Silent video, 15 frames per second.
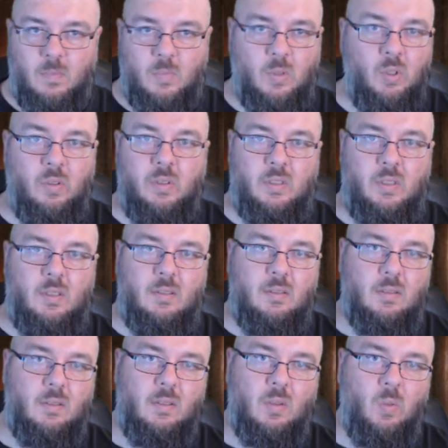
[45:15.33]
Urizen.
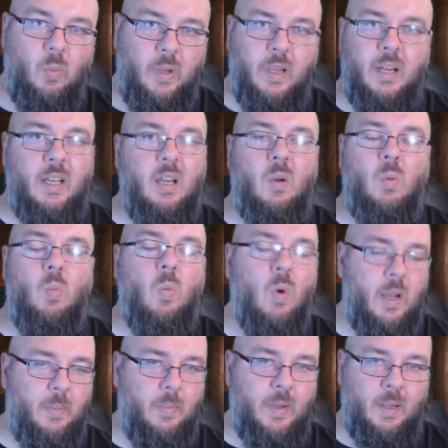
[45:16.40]
We're going to go and
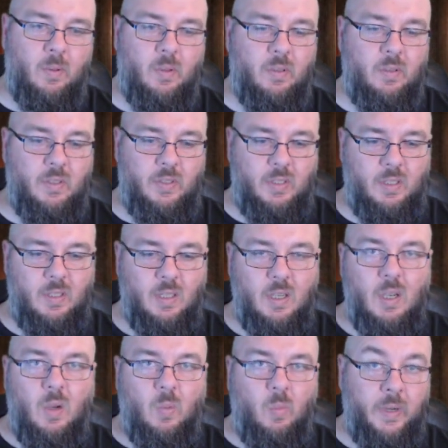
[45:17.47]
wipe out Urizen.
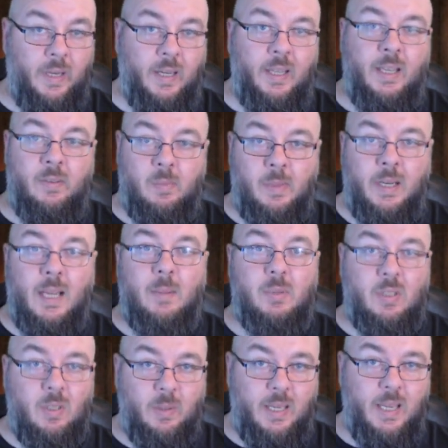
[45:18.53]
We're going to give them an
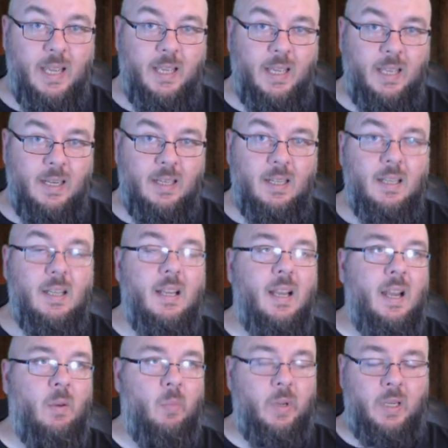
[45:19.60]
absolute kicking,
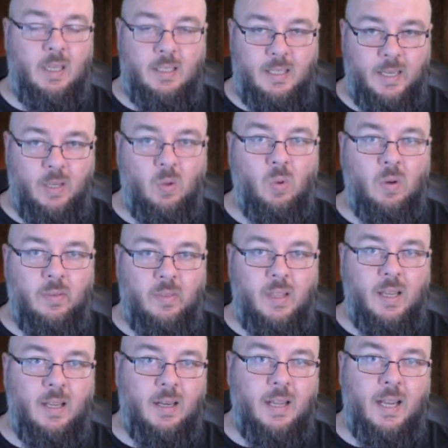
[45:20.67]
and we're going to take all of
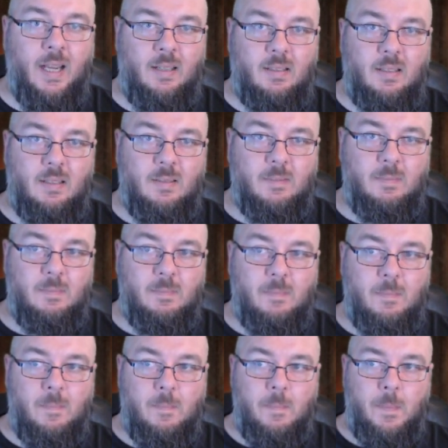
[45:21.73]
their land.
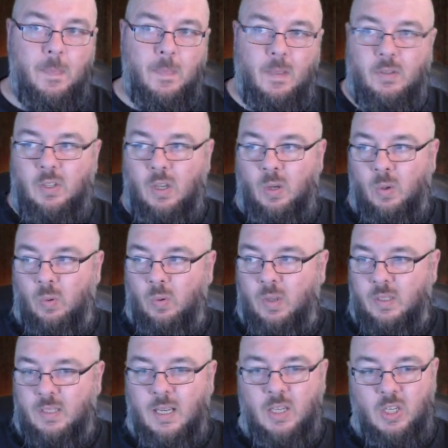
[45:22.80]
So
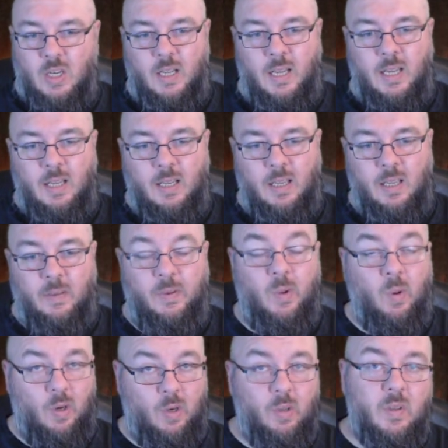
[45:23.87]
essentially, if
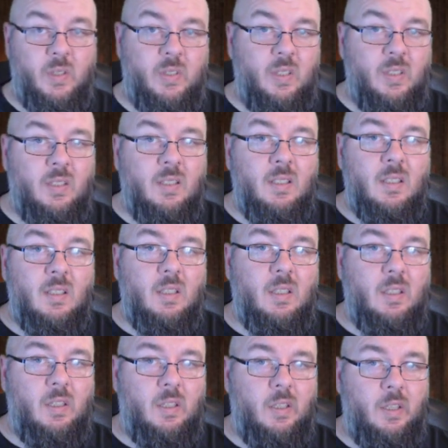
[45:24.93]
you are Urizen,
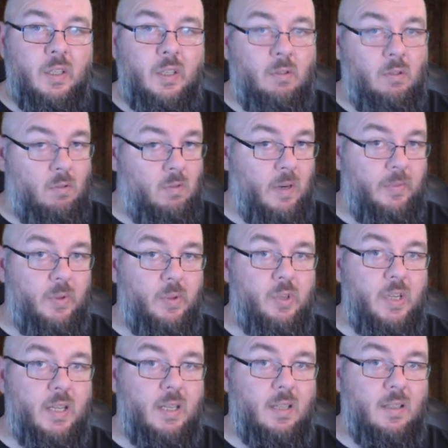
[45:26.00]
you're a
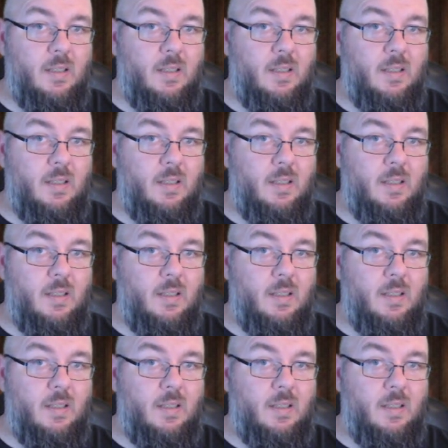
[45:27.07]
refugee.